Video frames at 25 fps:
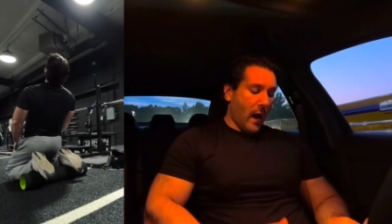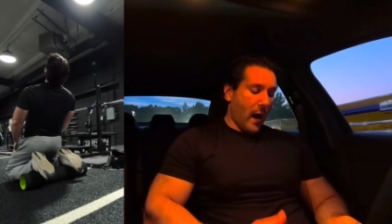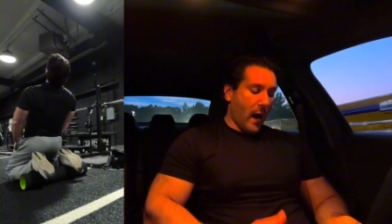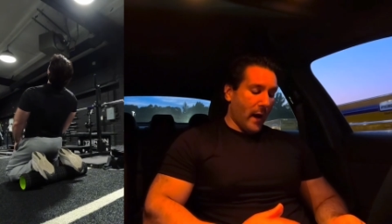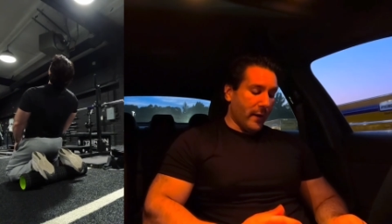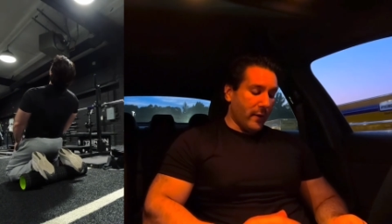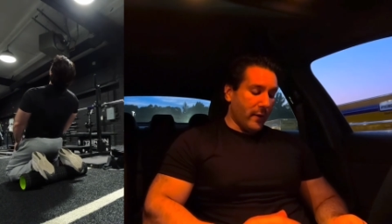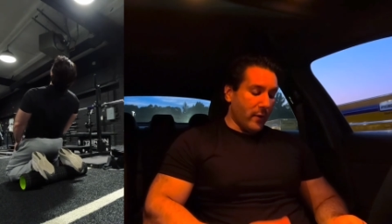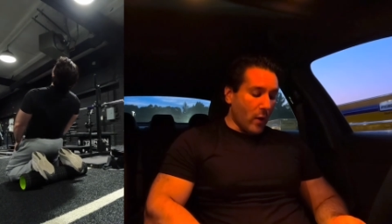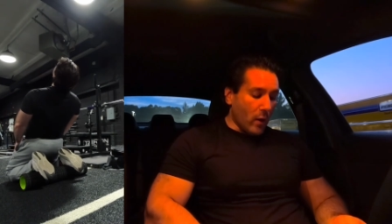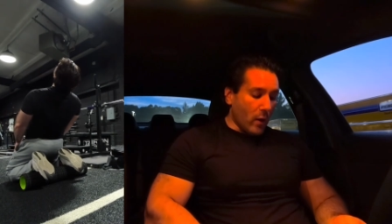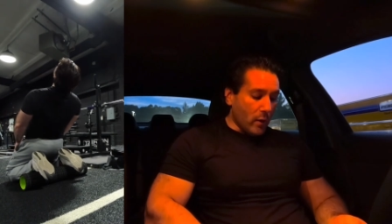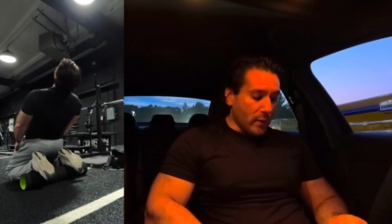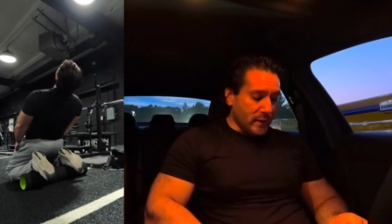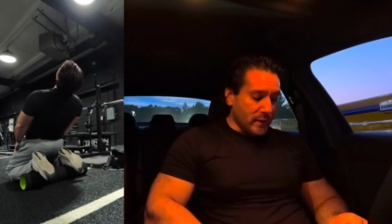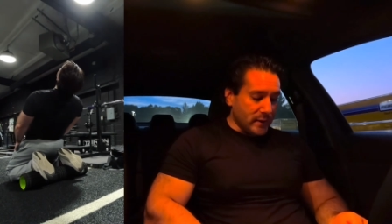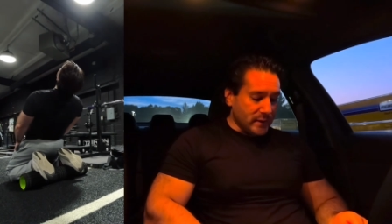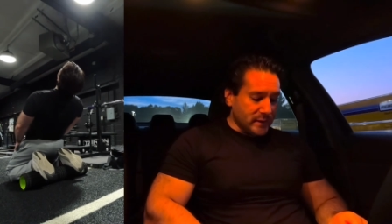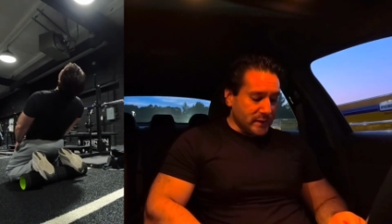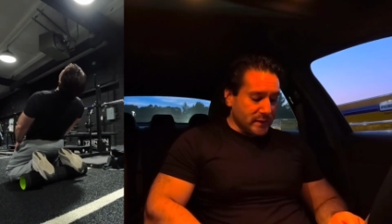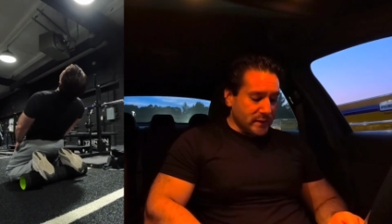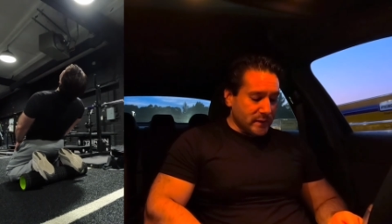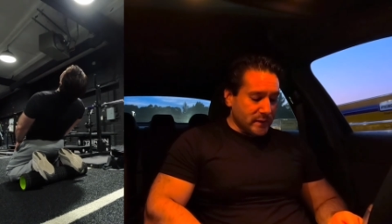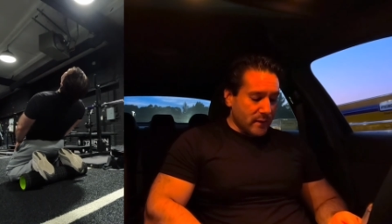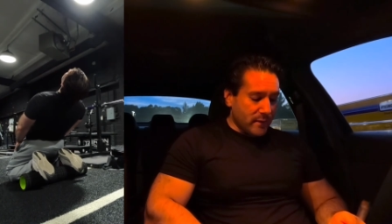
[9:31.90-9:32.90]
I
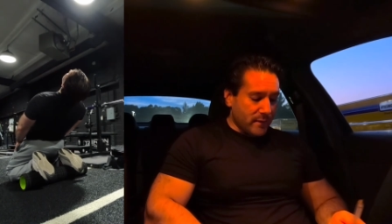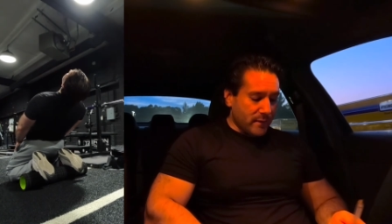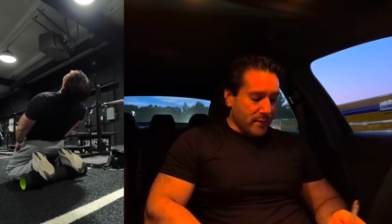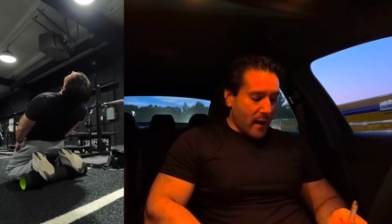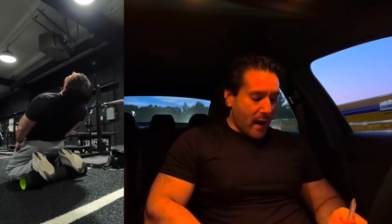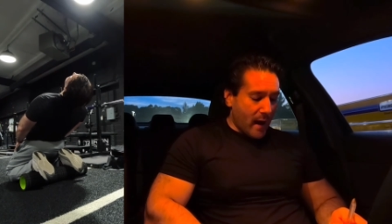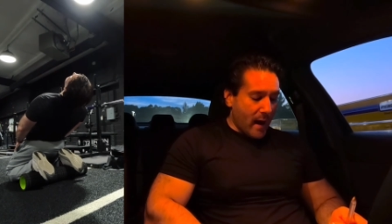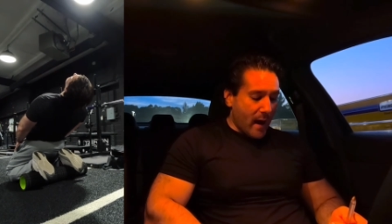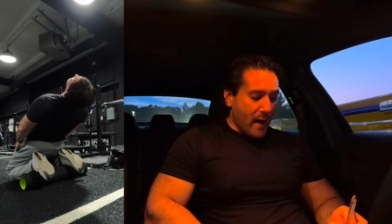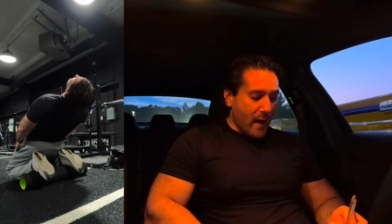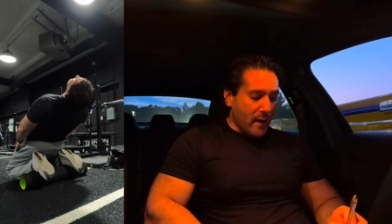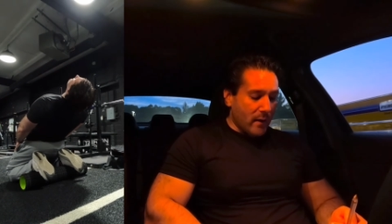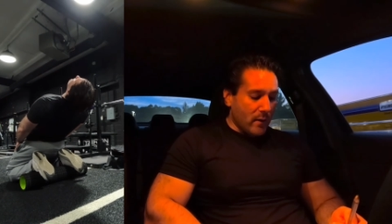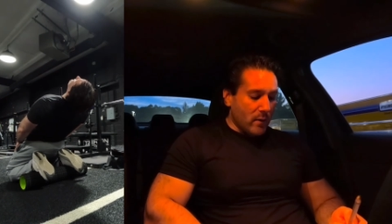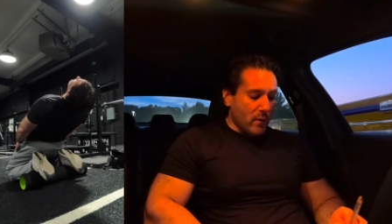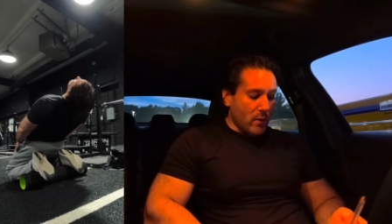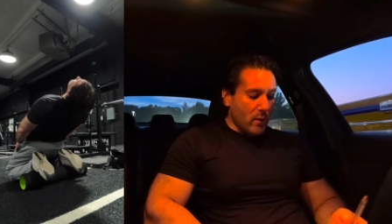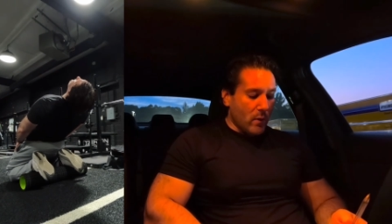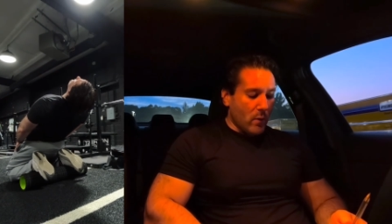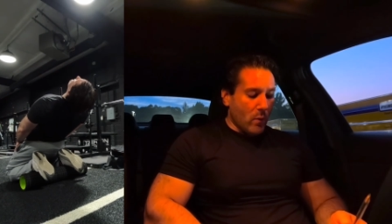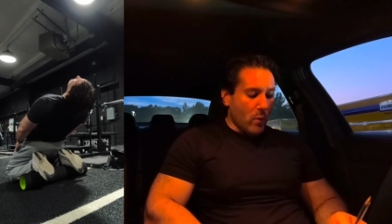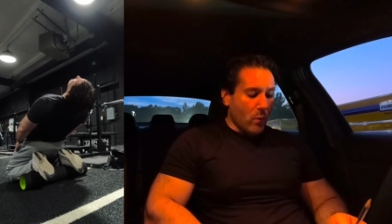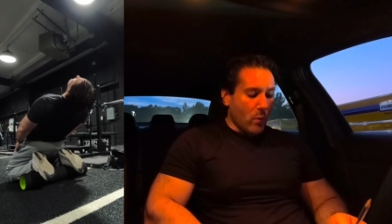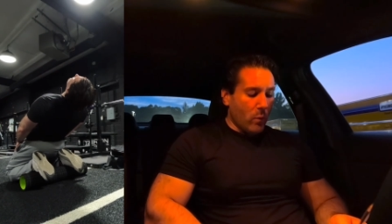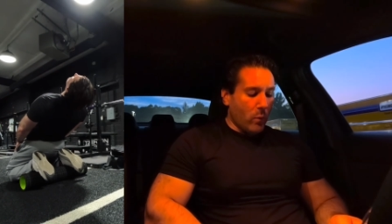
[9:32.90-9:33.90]
noticed that
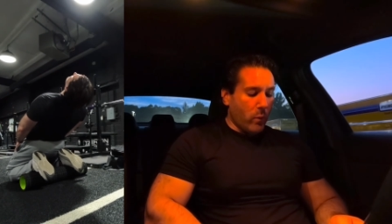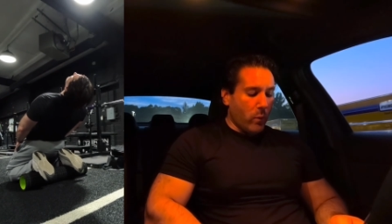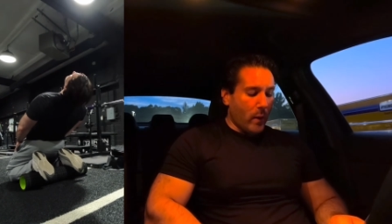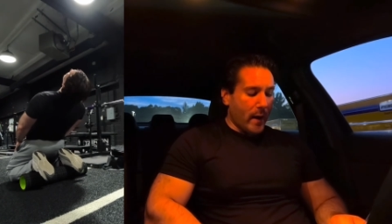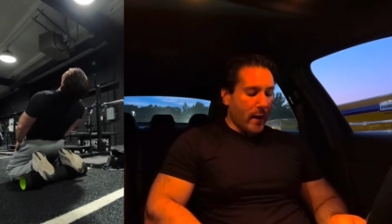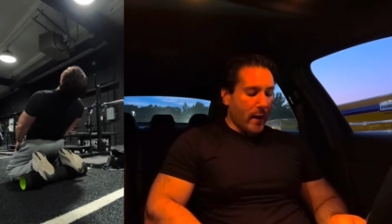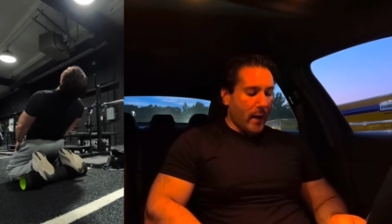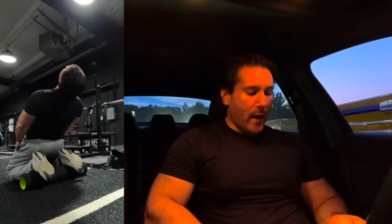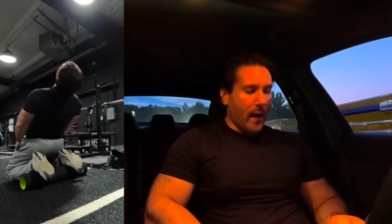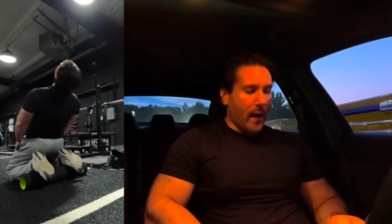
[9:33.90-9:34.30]
when